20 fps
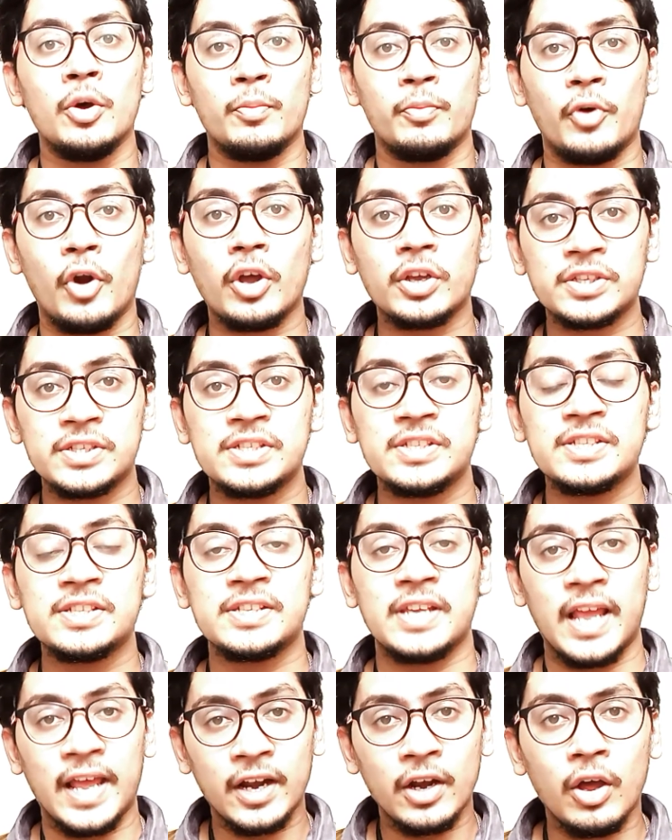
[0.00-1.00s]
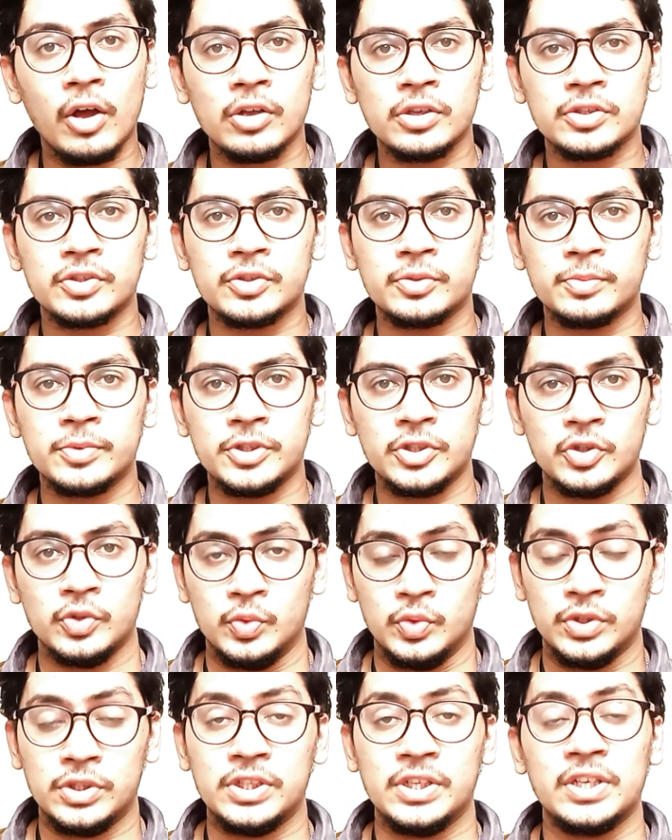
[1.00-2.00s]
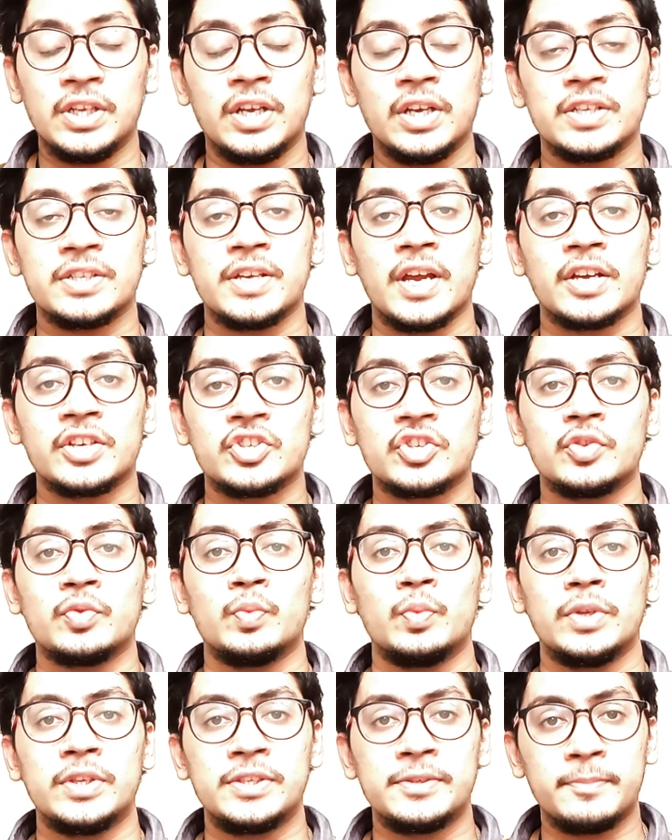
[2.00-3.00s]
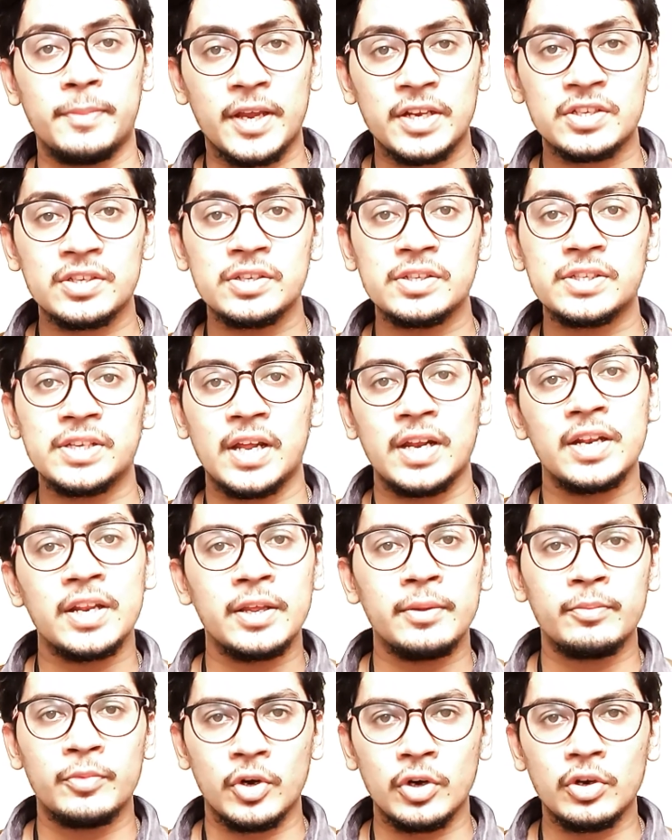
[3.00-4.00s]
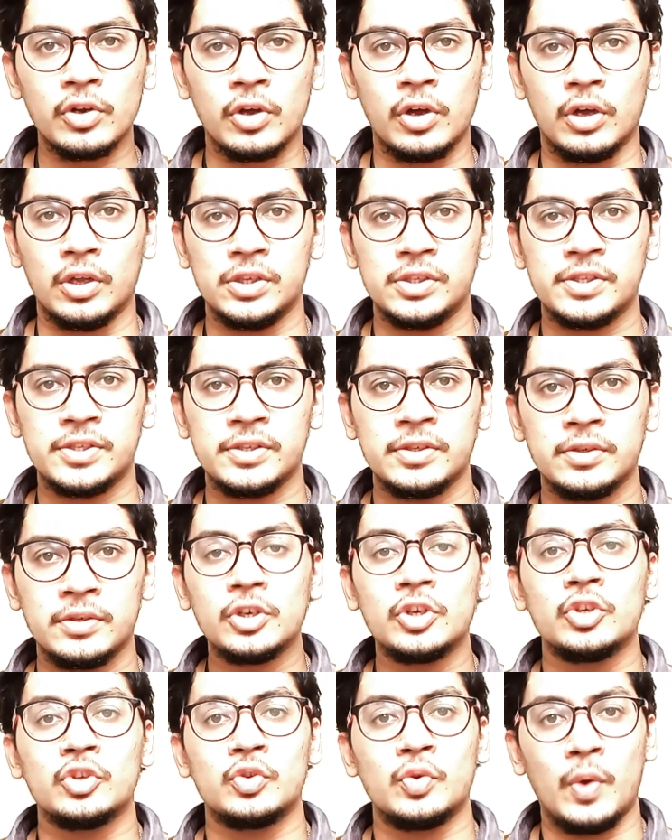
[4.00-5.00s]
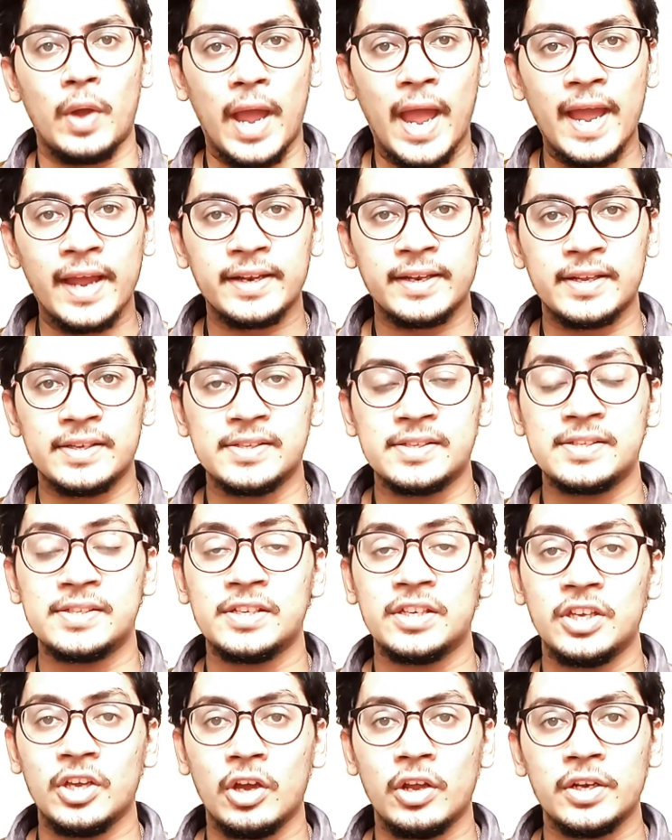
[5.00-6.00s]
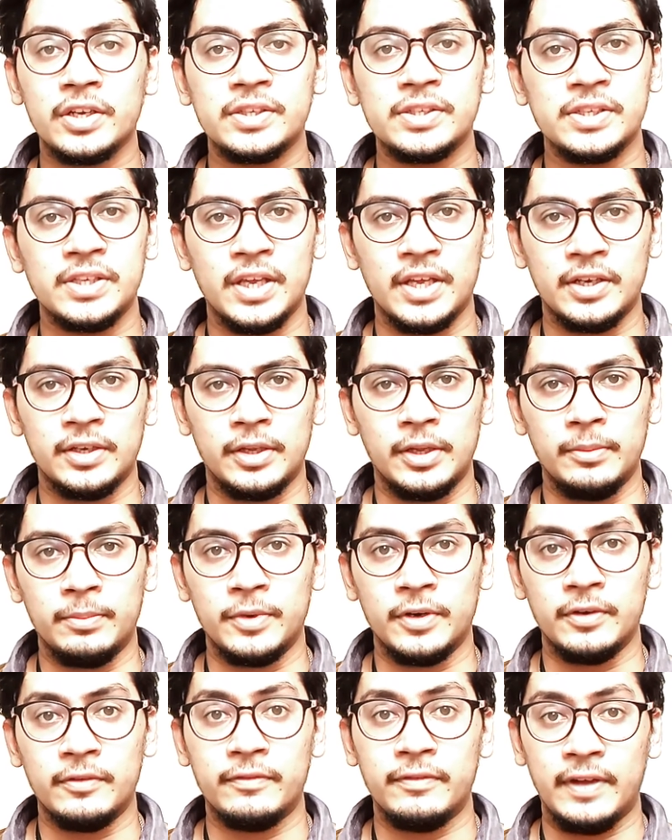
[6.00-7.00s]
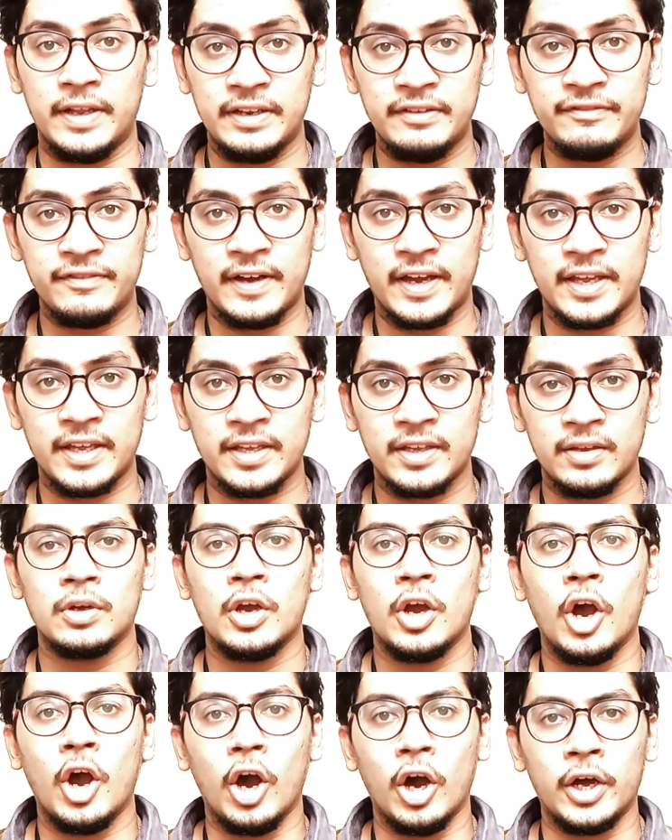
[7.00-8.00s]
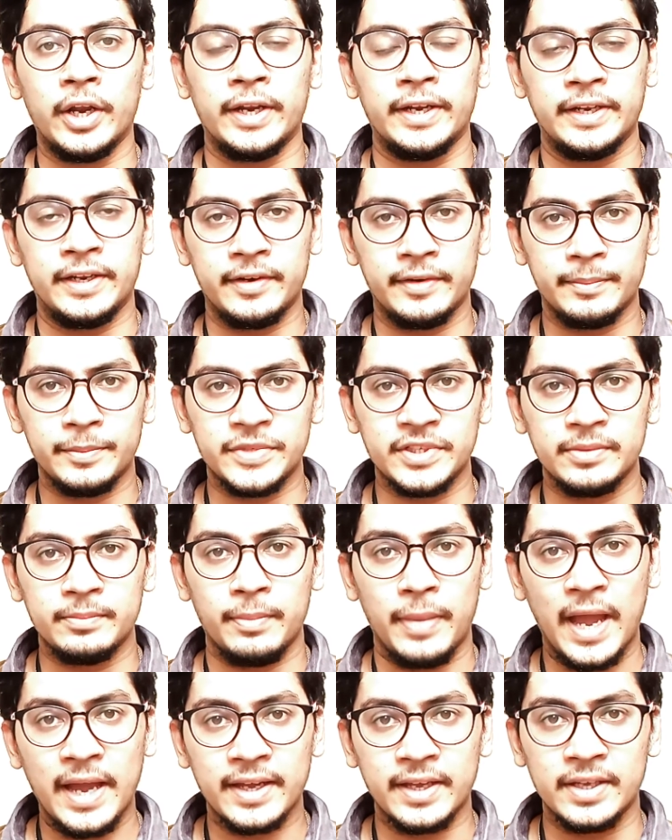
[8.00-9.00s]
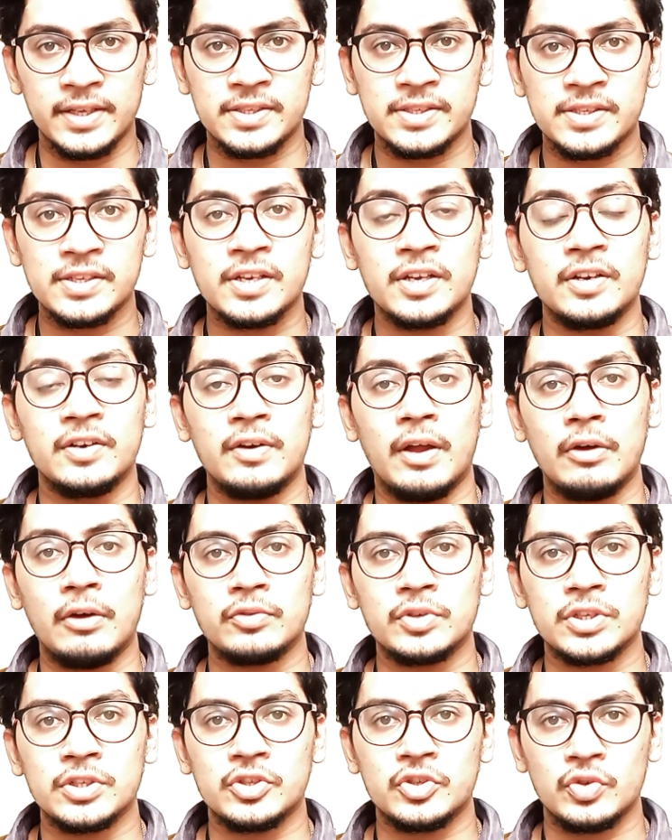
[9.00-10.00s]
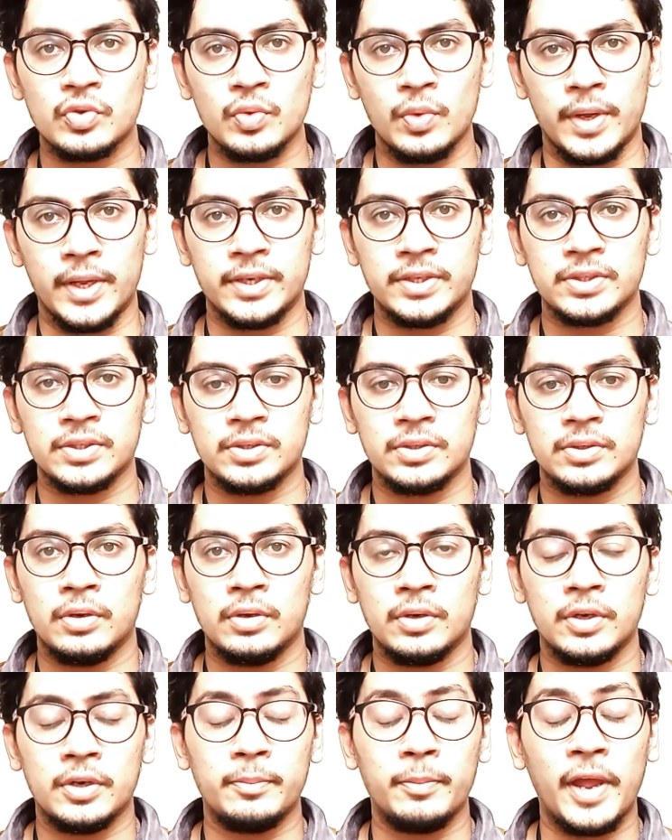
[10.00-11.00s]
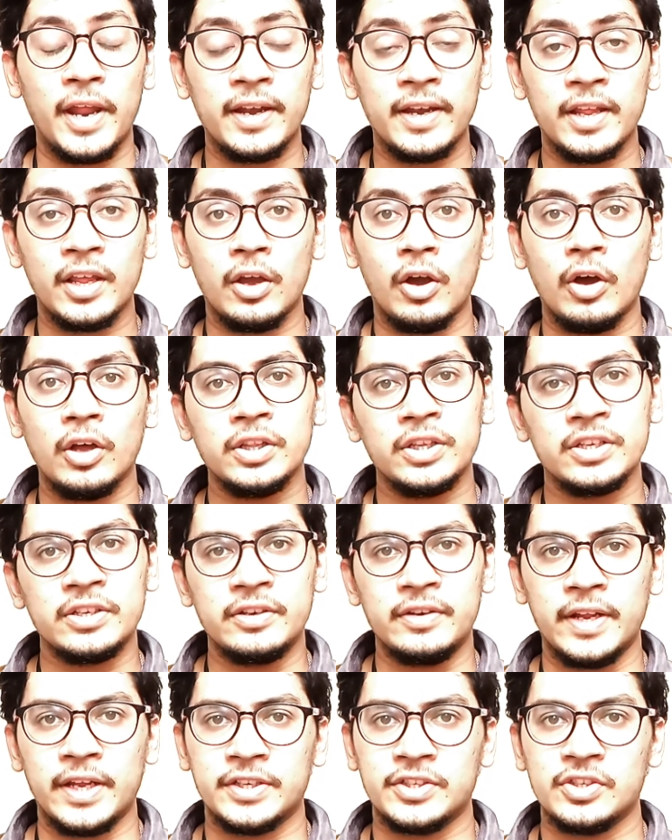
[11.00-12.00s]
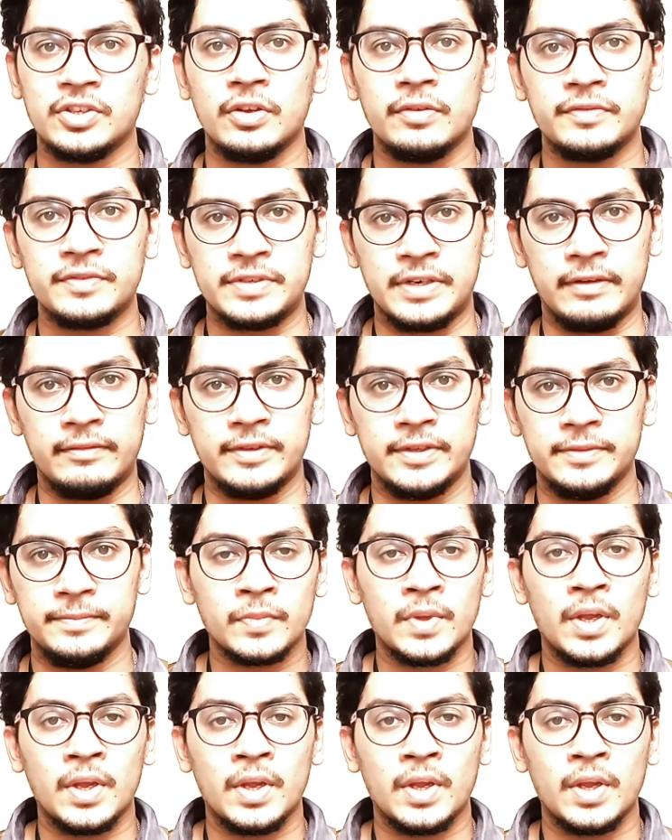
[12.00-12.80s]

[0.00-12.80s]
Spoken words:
Proxies can also be used in conjunction with special tunneling protocols to act as a security gatekeeper, verifying or encrypting packets routed through it, depending on the direction of travel.